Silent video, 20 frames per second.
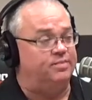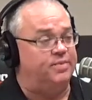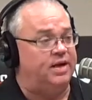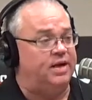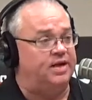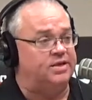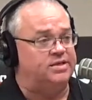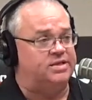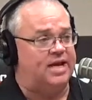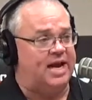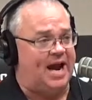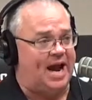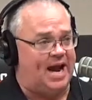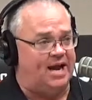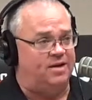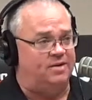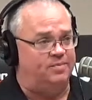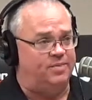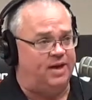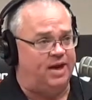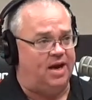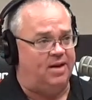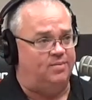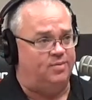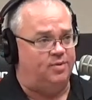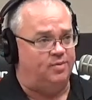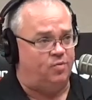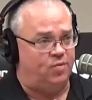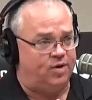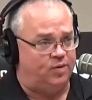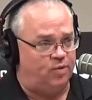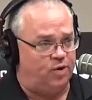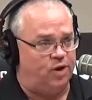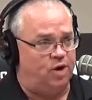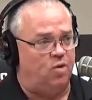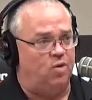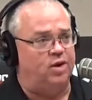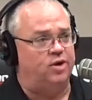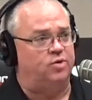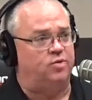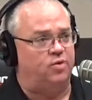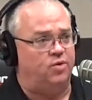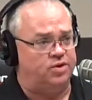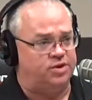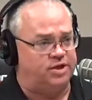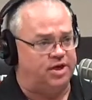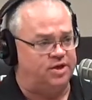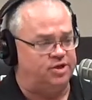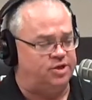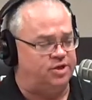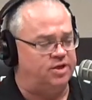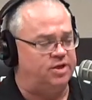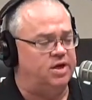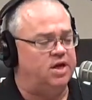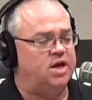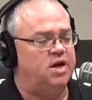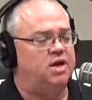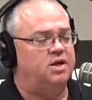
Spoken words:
because they had to be able, when we go into a recession,